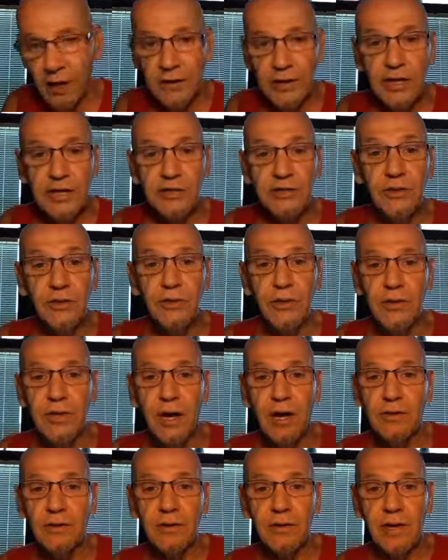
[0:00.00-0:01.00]
And they show you
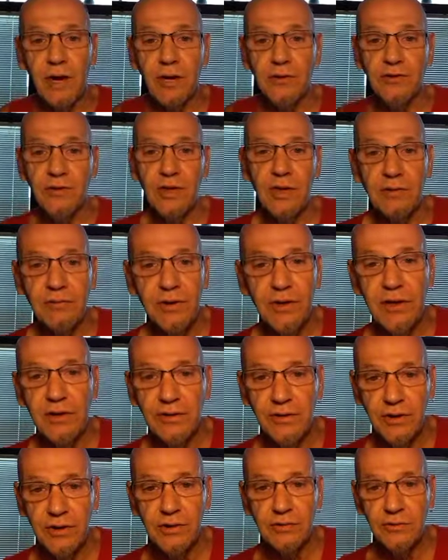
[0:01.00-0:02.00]
on
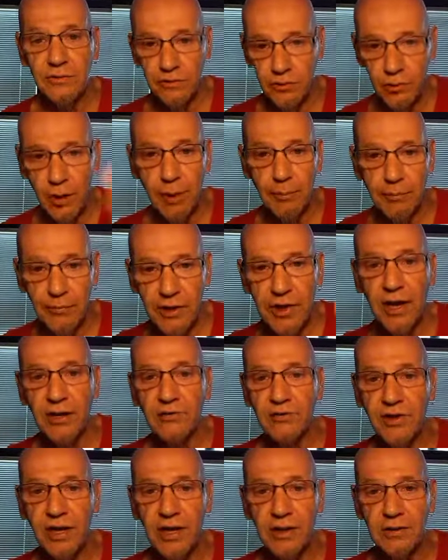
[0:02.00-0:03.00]
TV, they drop the
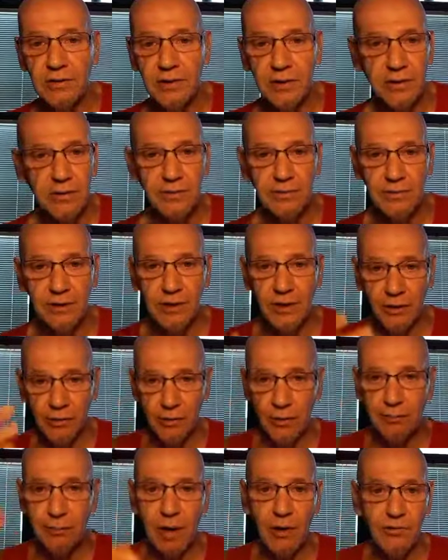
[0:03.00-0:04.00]
S8 and
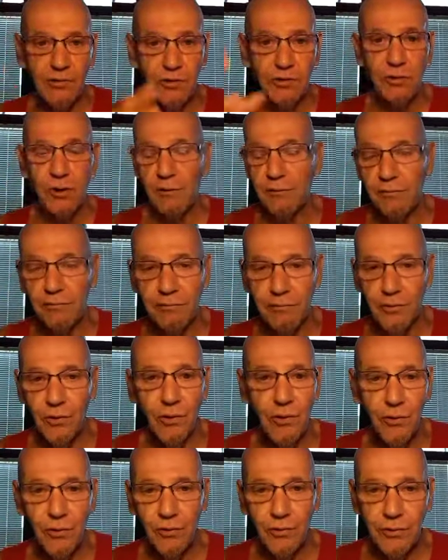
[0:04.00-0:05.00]
it bounces off the
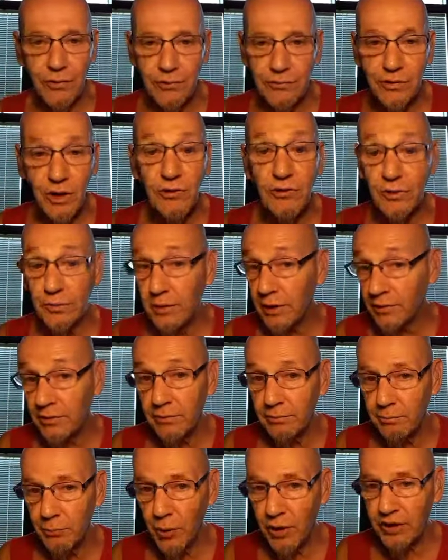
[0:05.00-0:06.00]
floor and it
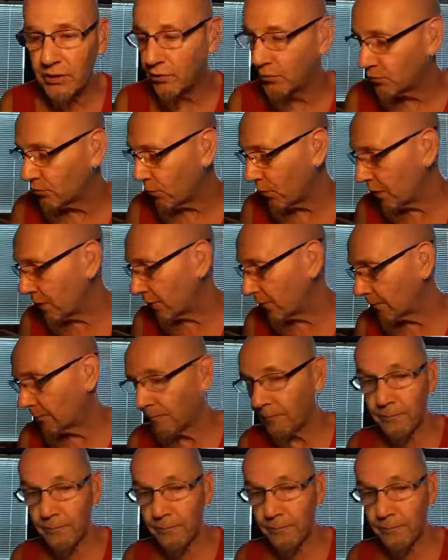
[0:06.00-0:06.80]
doesn't break your screen.